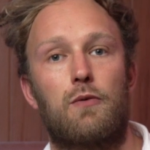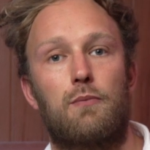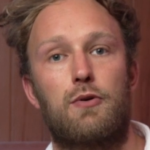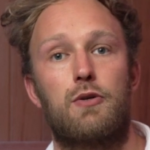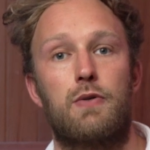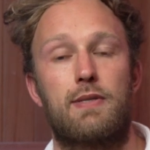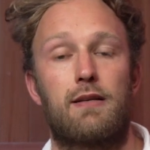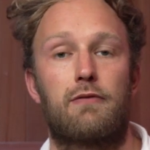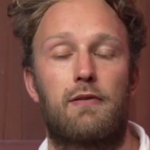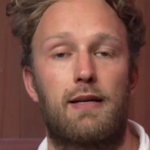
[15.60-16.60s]
produce
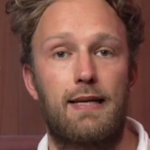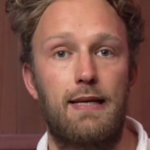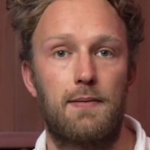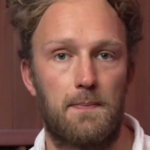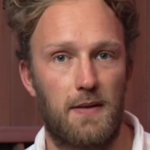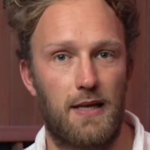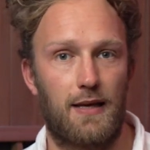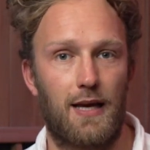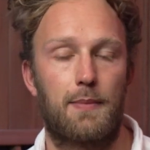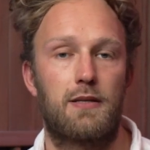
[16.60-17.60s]
infrared heat. The
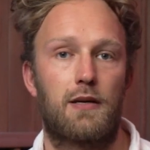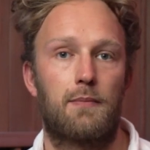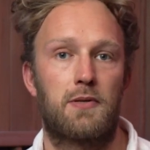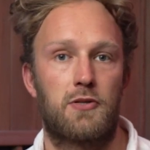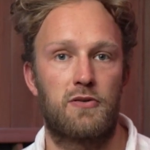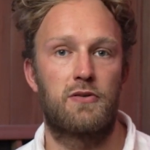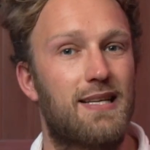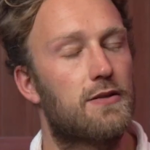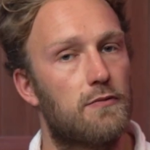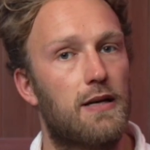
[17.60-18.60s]
cabin temperatures
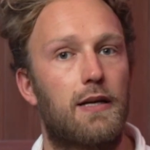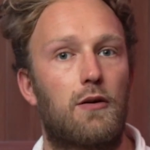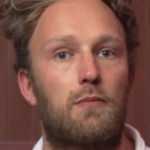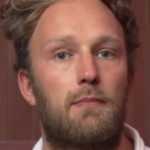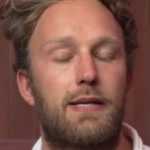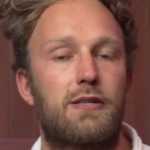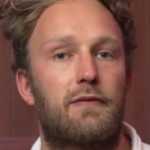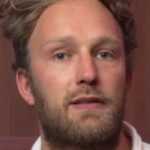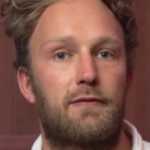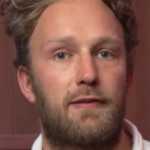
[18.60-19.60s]
isn't really a good measure
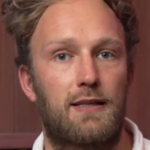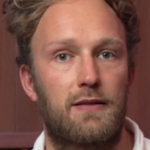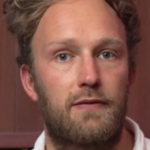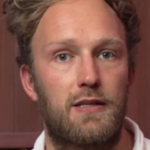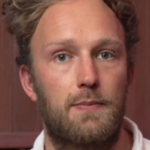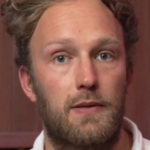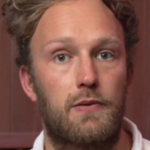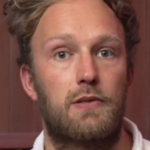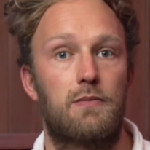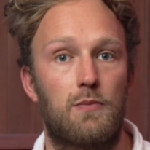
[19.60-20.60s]
of its effectiveness
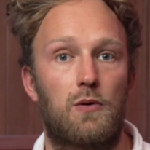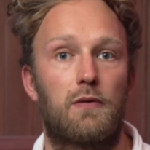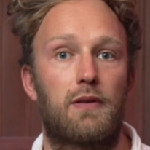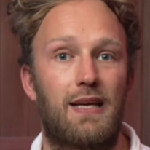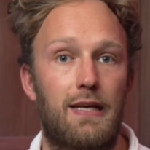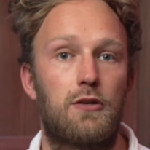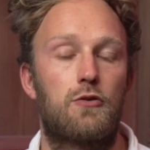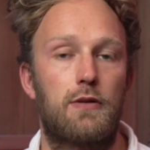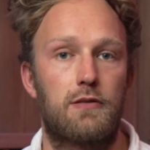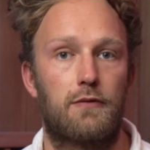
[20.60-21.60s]
because it's more of the
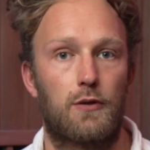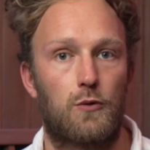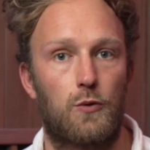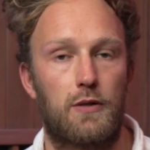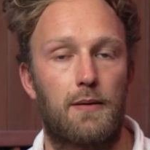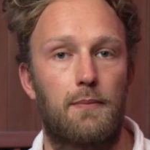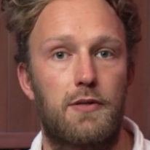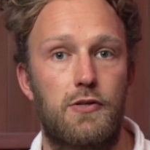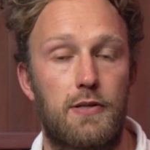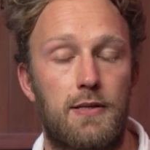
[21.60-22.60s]
increase of your core
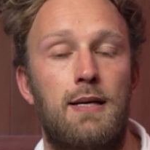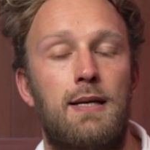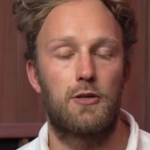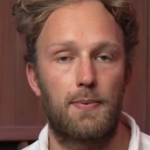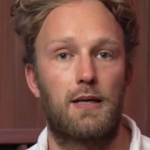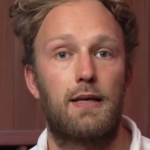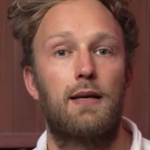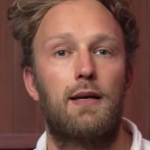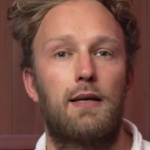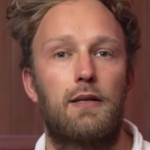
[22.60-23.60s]
temperatures.
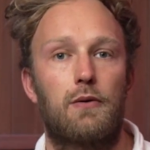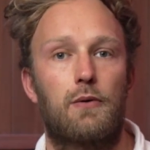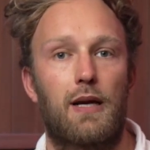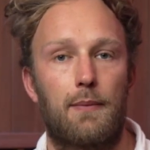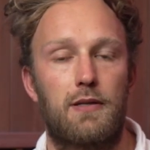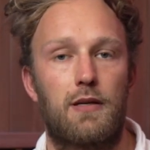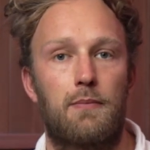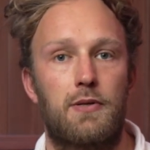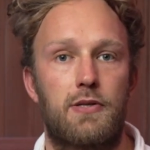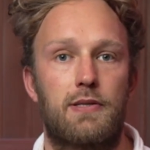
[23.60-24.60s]
Typically, your cabin
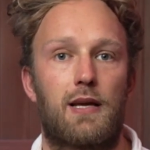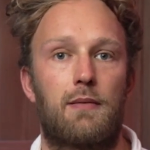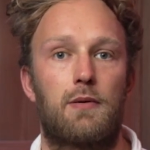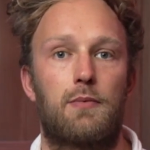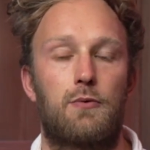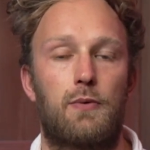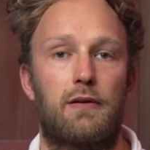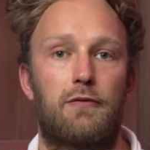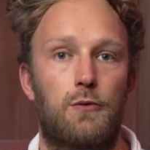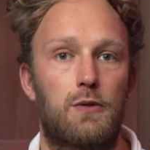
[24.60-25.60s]
temperatures can be between
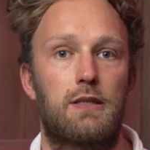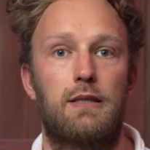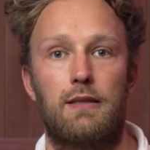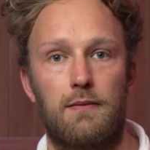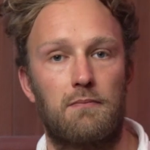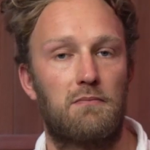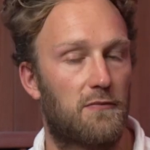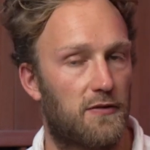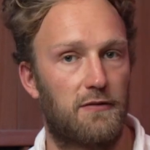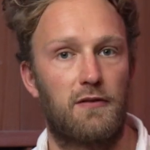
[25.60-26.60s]
40,
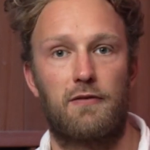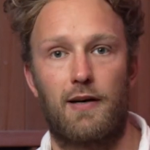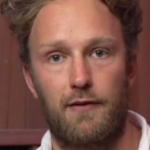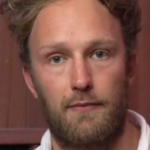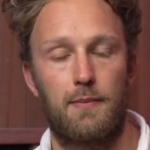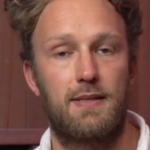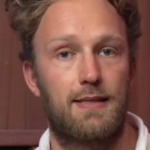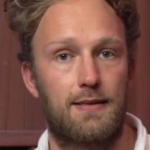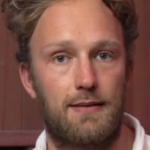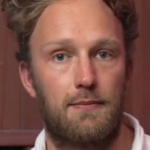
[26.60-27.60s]
55, maybe
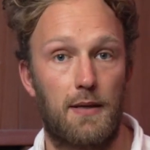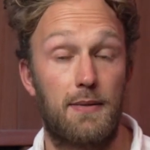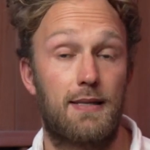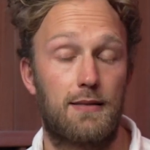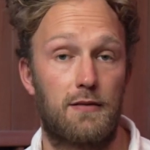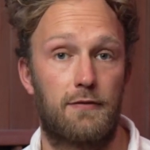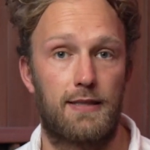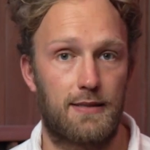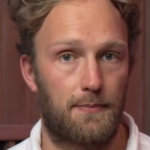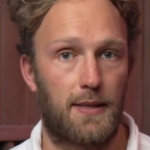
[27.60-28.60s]
60, maybe
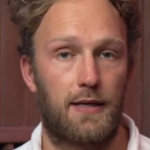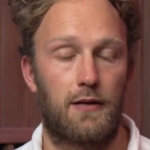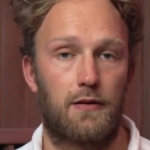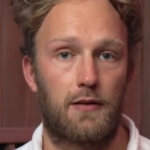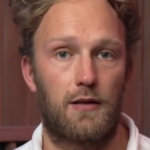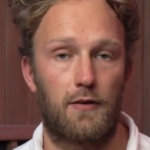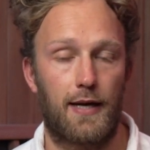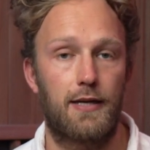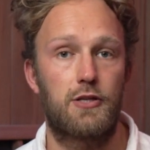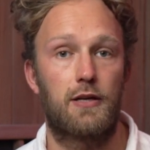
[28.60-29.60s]
65, depending on the
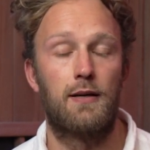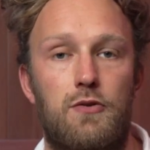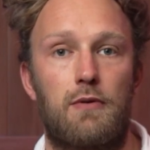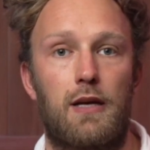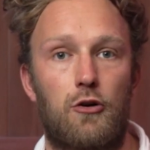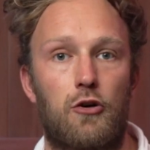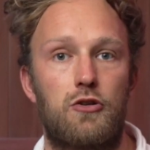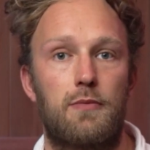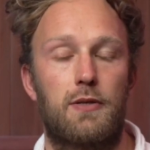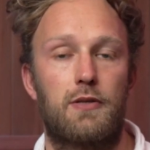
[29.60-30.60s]
location, to really
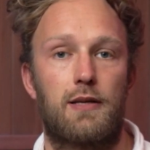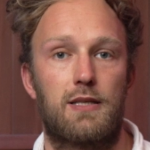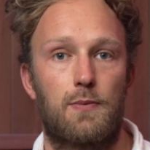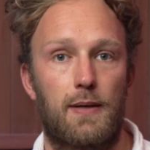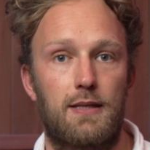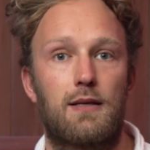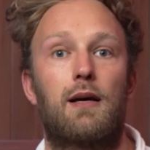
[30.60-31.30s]
contribute to that sweat.